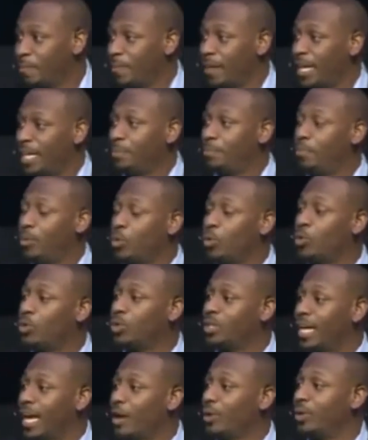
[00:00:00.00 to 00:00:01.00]
he
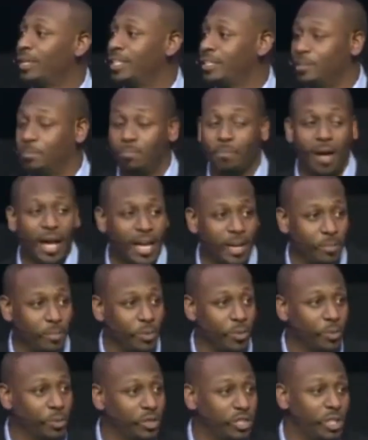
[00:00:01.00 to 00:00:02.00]
pulled out his
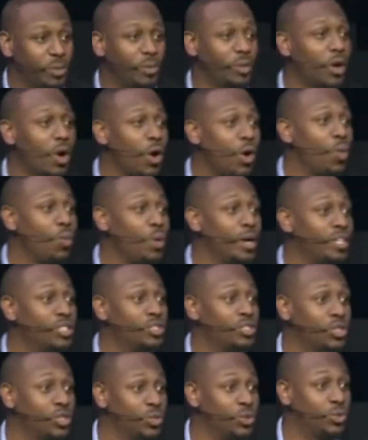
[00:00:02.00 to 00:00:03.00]
Bible, which he would
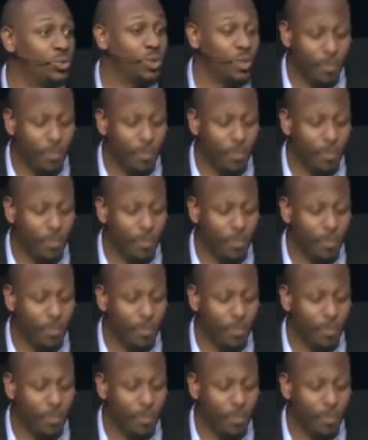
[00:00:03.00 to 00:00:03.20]
always do,